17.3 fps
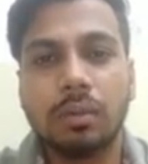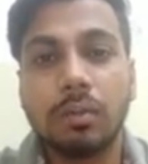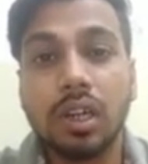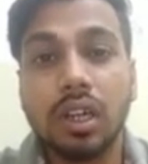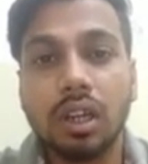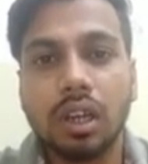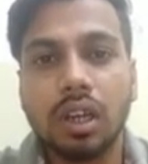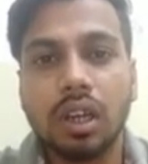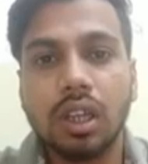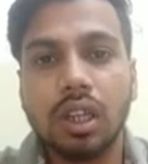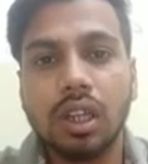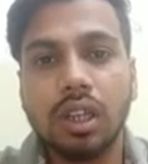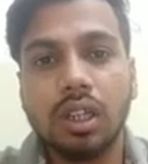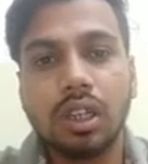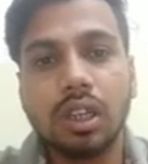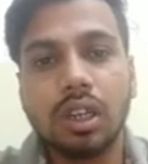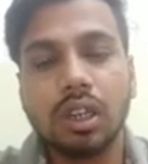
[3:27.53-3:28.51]
but
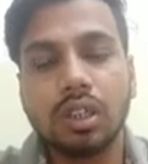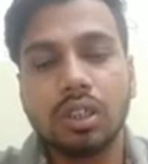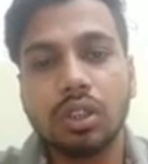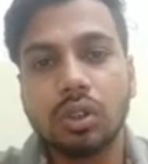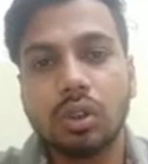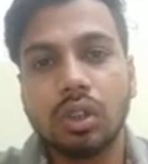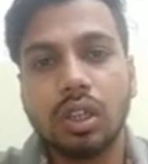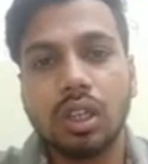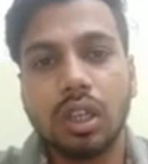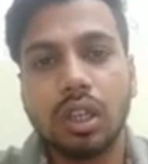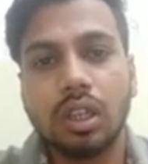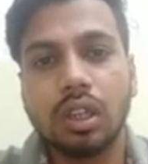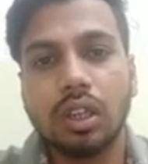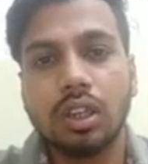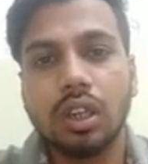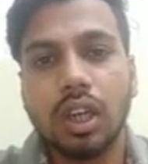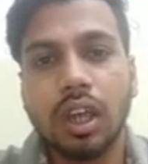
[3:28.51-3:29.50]
it didn't show any
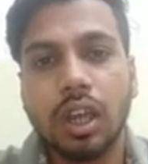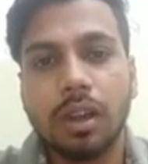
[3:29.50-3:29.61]
error